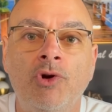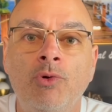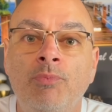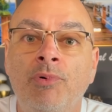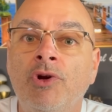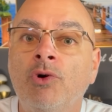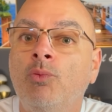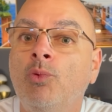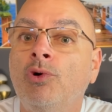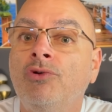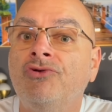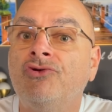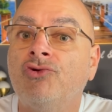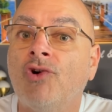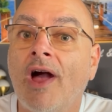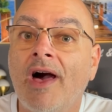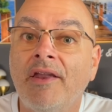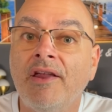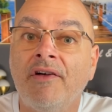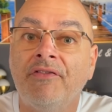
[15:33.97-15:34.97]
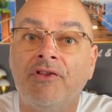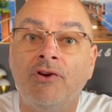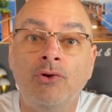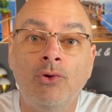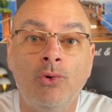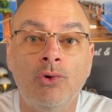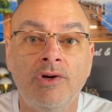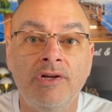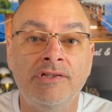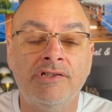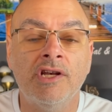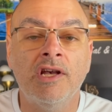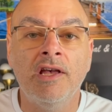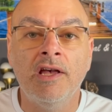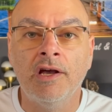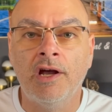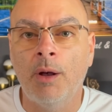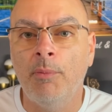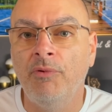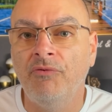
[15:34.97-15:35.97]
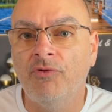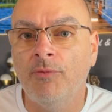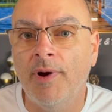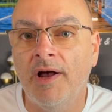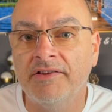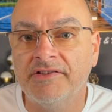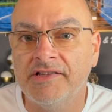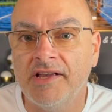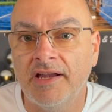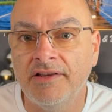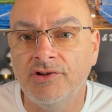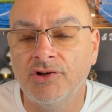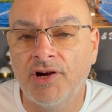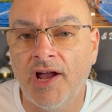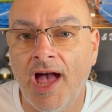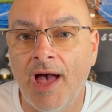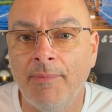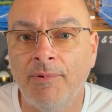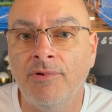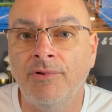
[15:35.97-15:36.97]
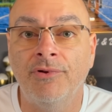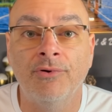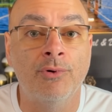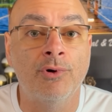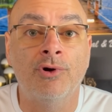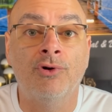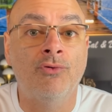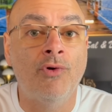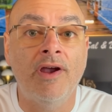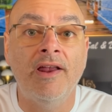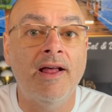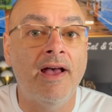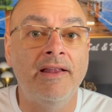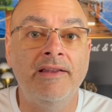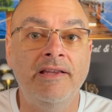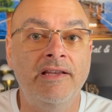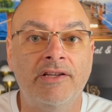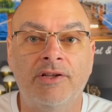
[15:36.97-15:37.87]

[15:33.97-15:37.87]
but it will drown out the noise coming from outside your cabin. They're a great idea to